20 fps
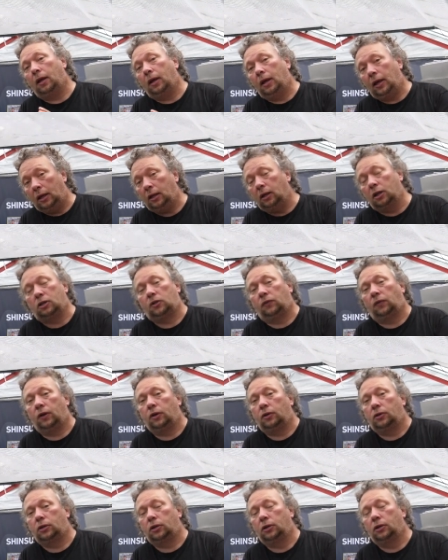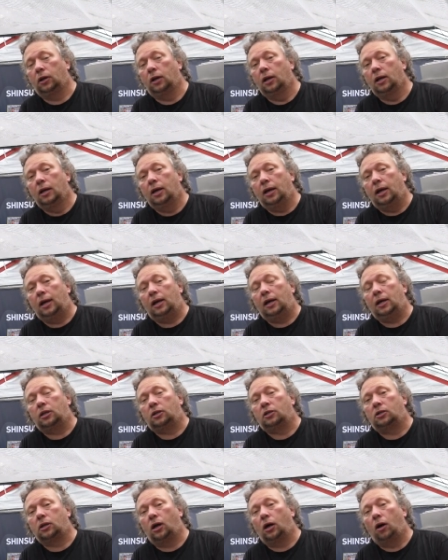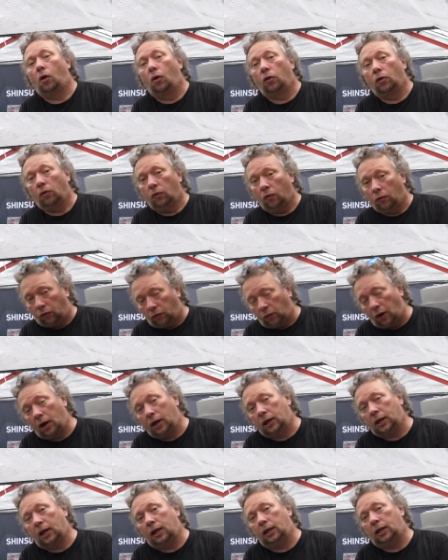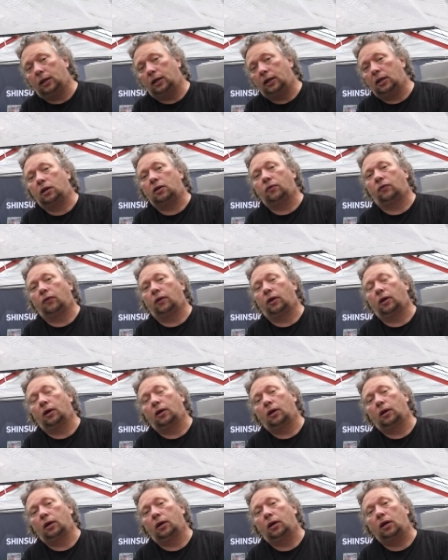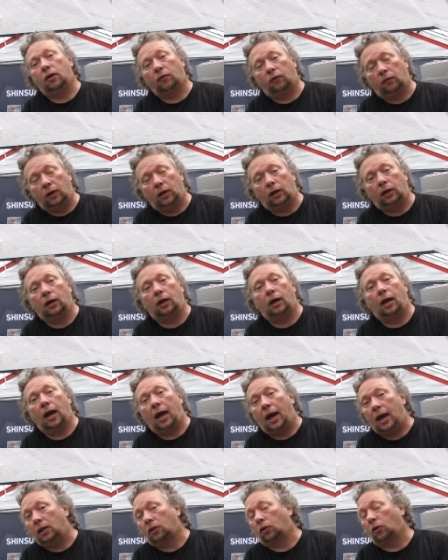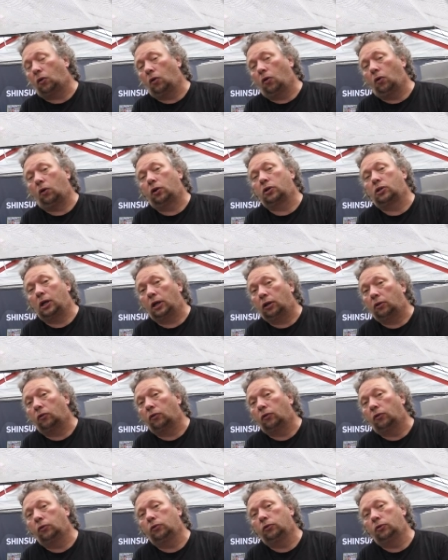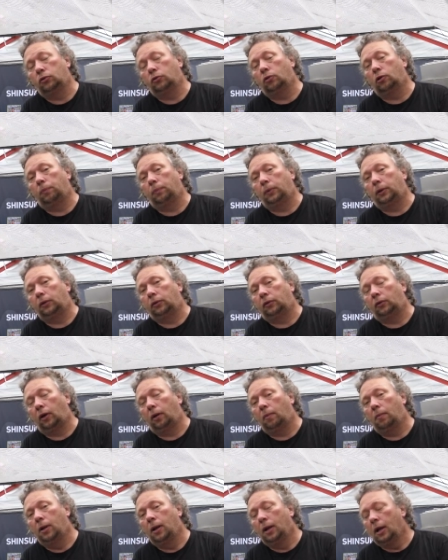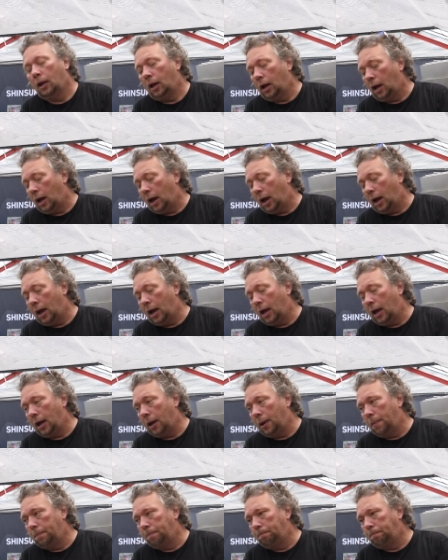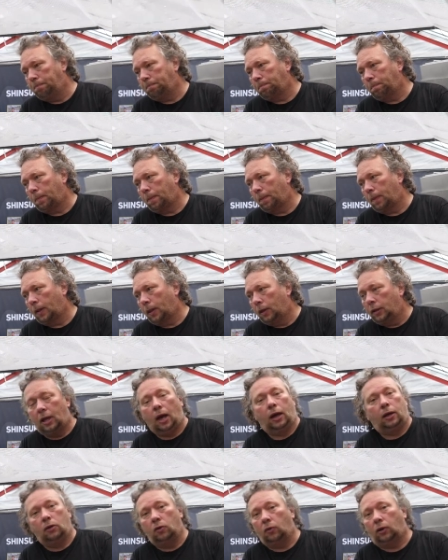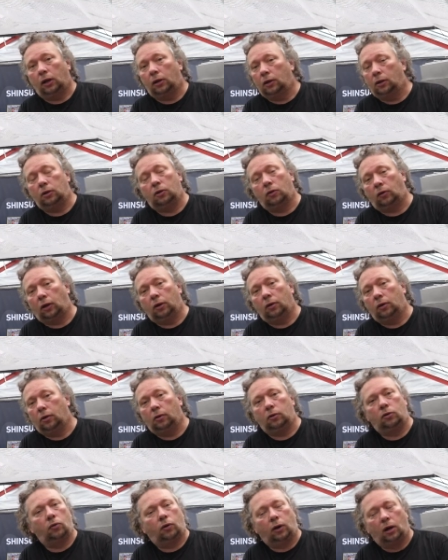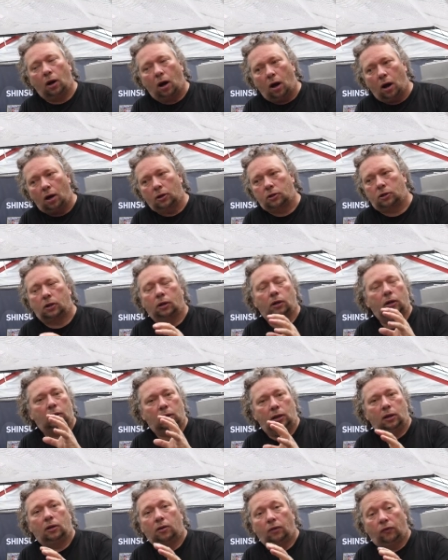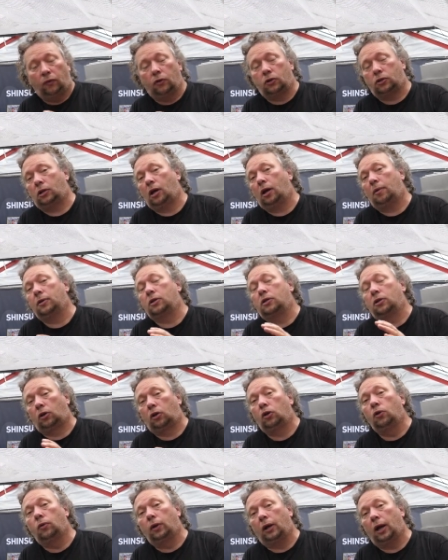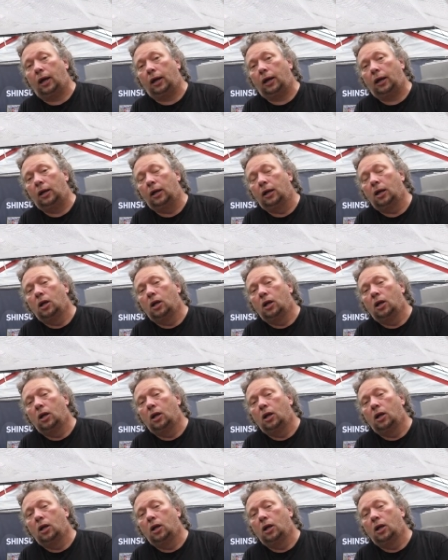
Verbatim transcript: English version is on Friday eve, uh, evening, 8 o'clock Central European Time. Um, yeah, you can you can you can ask. Uh, the, the, first time is a Q and A,